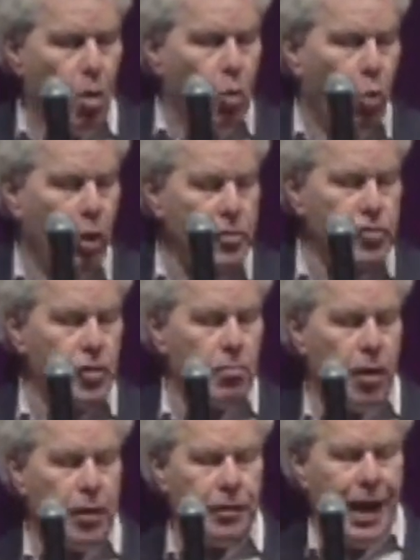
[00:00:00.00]
once a
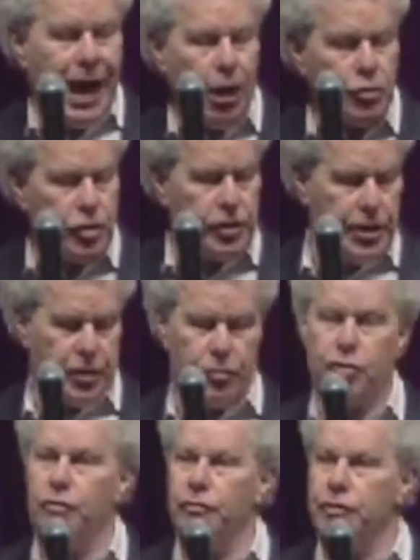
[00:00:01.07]
month house cleaning
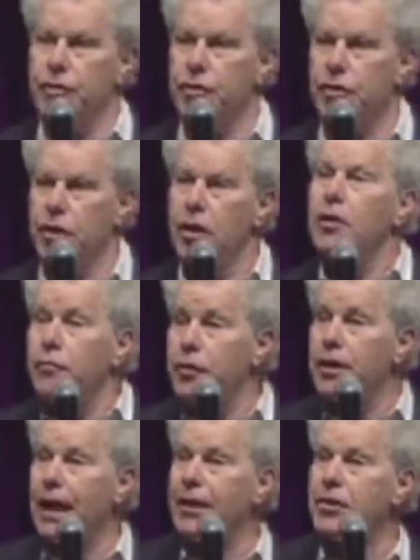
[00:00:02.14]
service for the
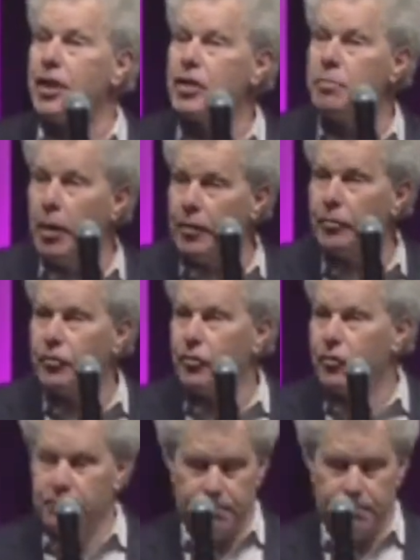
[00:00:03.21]
next 6 months.